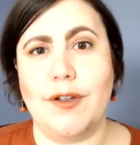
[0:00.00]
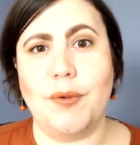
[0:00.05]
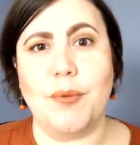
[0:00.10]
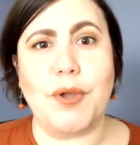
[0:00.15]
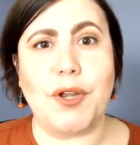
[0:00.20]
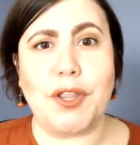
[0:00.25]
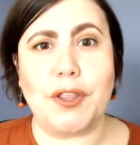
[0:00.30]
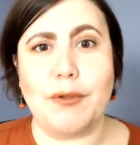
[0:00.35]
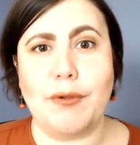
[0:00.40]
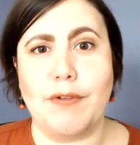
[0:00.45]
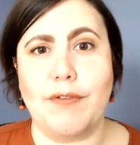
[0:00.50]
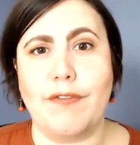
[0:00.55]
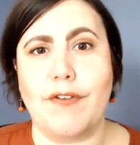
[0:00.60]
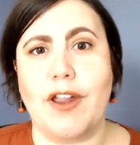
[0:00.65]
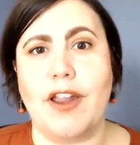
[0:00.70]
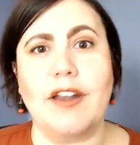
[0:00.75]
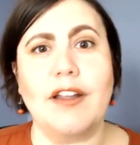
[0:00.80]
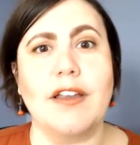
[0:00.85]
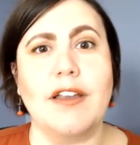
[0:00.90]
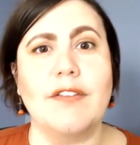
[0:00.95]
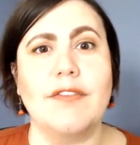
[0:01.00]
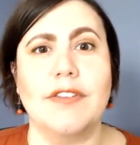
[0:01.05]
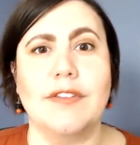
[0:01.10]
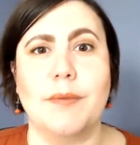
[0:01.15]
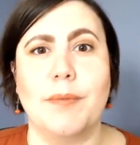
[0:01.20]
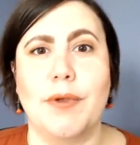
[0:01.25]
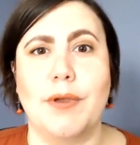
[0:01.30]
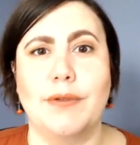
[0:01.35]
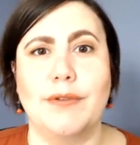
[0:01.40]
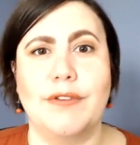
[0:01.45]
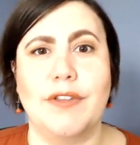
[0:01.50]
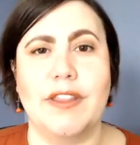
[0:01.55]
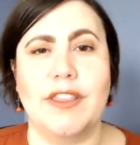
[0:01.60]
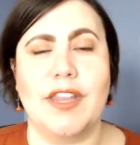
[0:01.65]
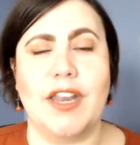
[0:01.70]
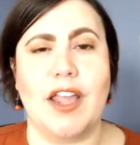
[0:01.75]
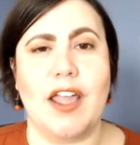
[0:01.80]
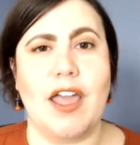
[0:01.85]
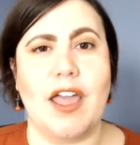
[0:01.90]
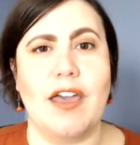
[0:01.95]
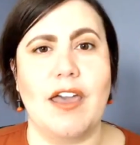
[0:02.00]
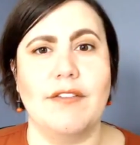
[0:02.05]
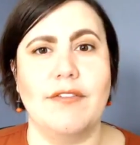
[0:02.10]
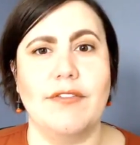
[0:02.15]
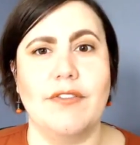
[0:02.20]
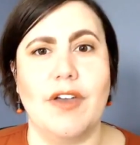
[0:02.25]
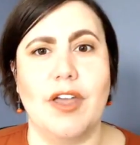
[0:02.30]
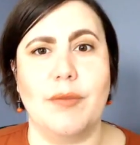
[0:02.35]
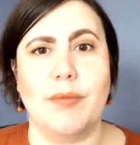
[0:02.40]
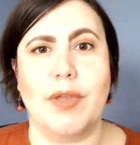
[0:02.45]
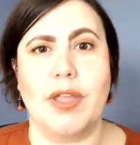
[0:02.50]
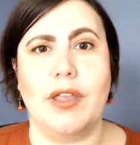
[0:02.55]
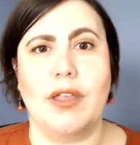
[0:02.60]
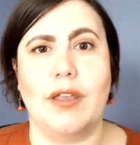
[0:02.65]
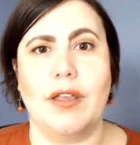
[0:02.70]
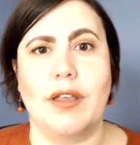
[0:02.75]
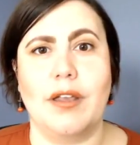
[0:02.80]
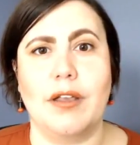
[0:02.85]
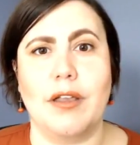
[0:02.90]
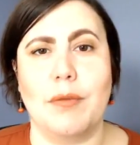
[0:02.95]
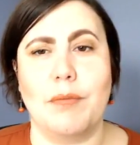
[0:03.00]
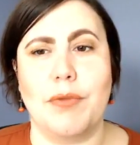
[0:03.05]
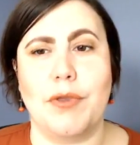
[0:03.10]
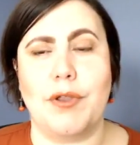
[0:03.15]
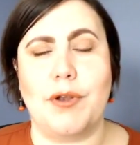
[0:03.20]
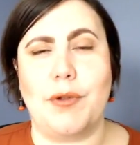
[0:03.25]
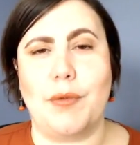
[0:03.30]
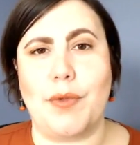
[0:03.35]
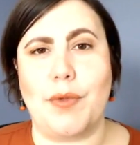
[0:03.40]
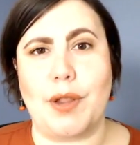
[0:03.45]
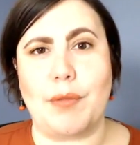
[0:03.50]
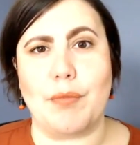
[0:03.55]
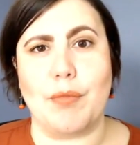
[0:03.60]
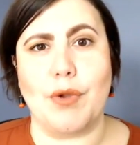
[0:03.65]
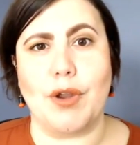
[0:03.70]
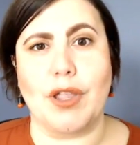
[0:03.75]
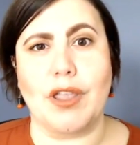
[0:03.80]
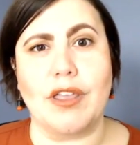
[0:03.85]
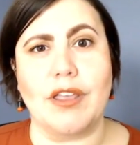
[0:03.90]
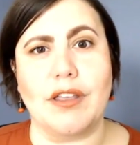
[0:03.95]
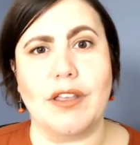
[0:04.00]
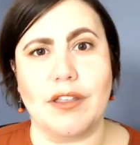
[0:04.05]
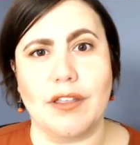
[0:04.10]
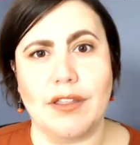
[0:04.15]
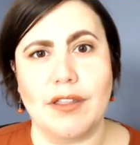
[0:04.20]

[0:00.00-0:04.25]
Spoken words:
What are you afraid of? Is a Post-it that I have on my computer when I'm working.